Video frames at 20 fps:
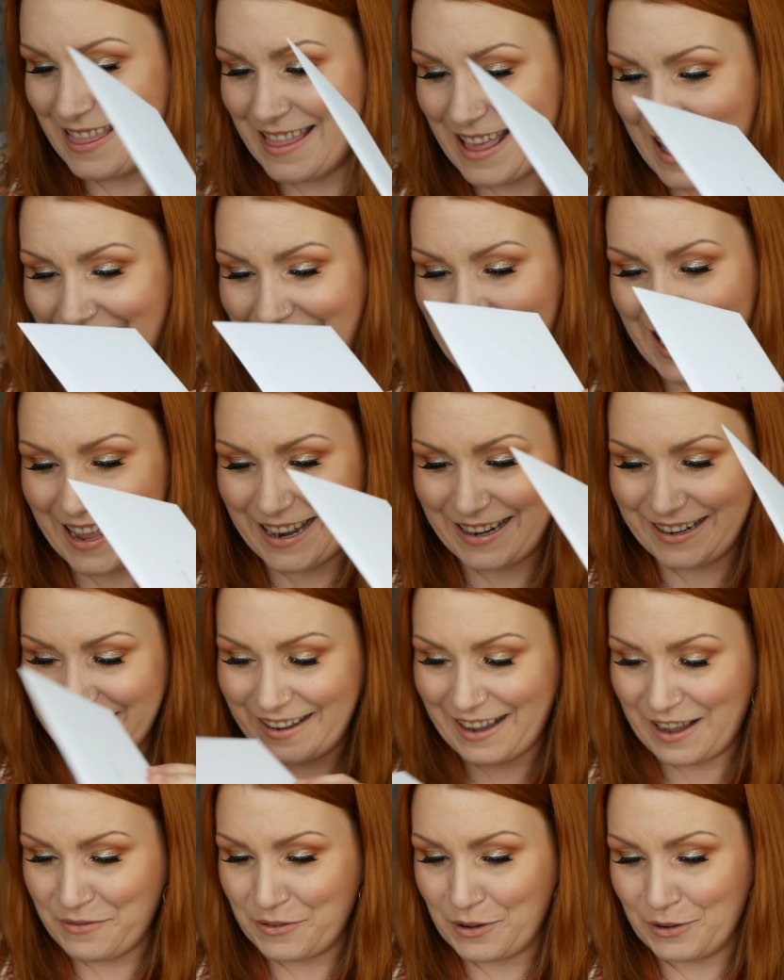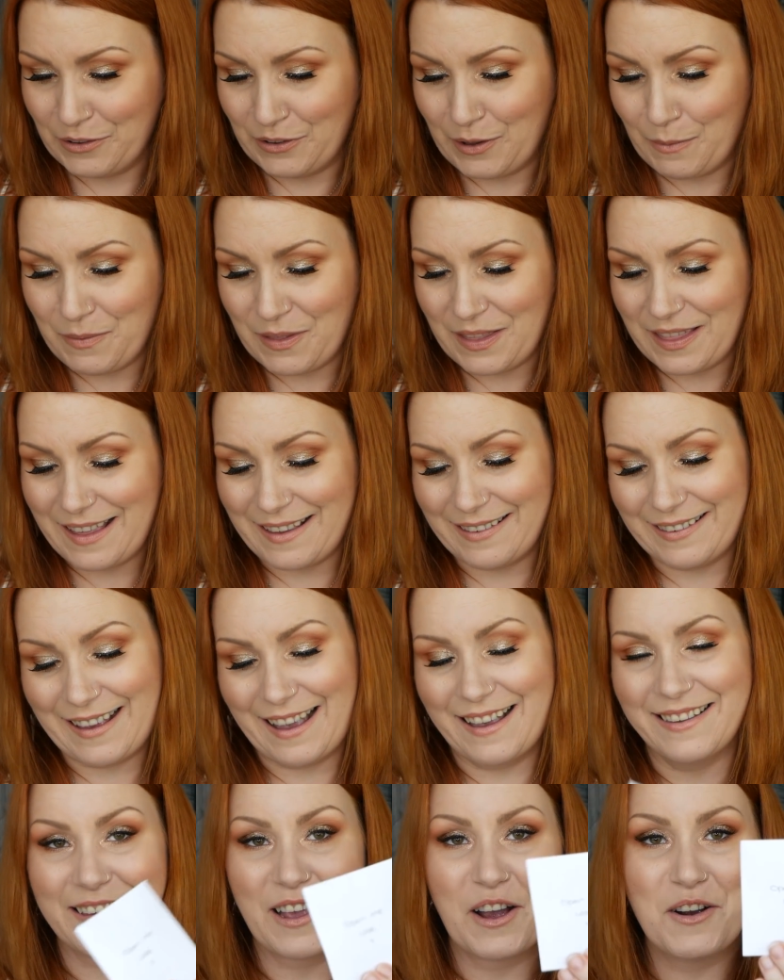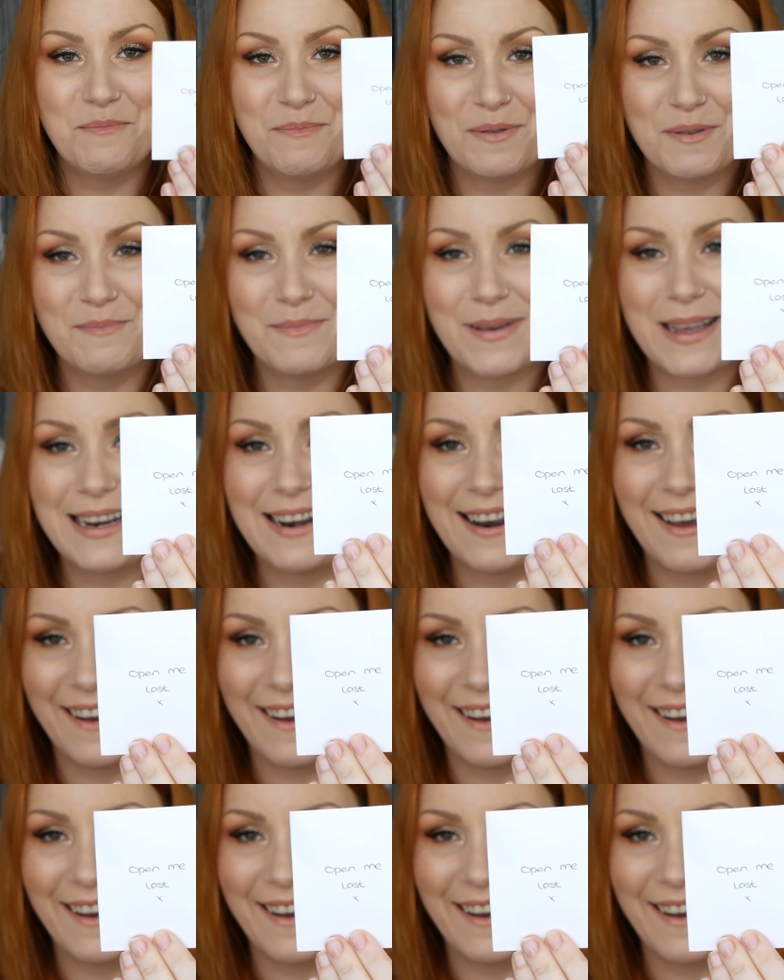and then I've got something that says open me